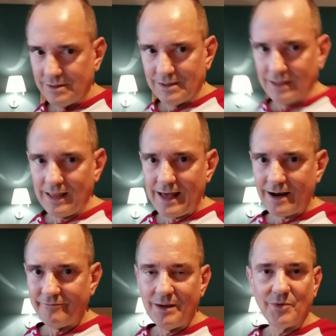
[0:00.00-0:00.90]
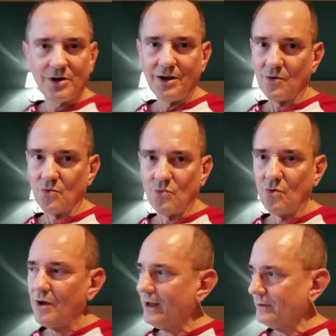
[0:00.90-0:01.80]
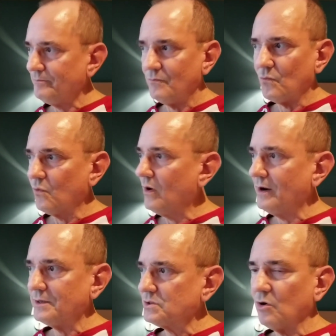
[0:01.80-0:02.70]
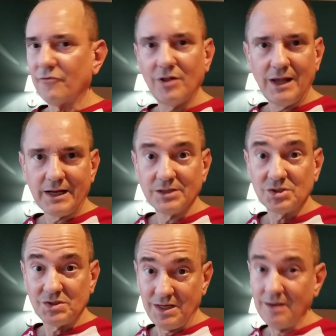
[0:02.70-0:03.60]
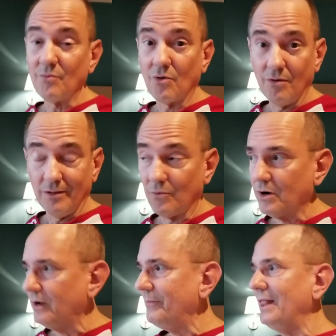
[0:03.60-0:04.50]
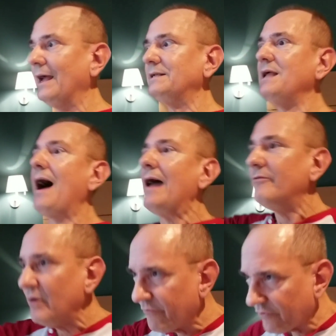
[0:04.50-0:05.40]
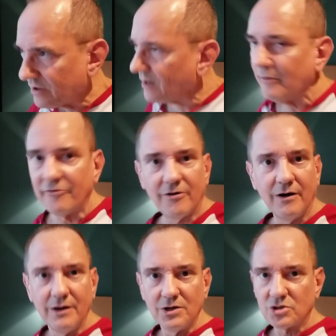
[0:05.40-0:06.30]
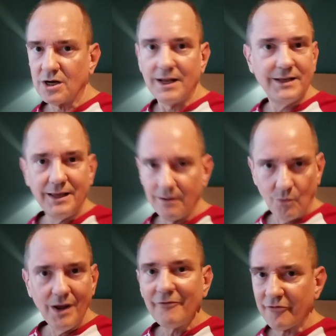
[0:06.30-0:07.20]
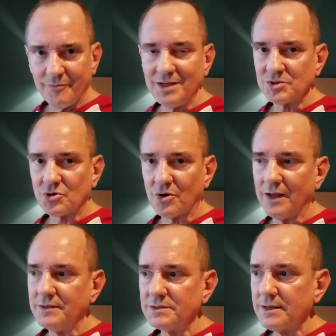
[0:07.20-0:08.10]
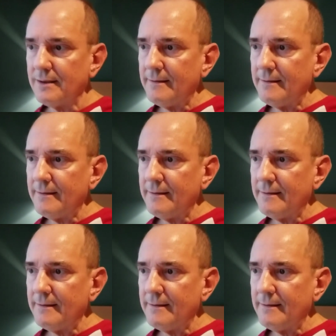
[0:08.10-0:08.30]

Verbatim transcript: a lot of them are going to run run us over like a steamroller. We're going to be like diving for cover, trying to get away from these trends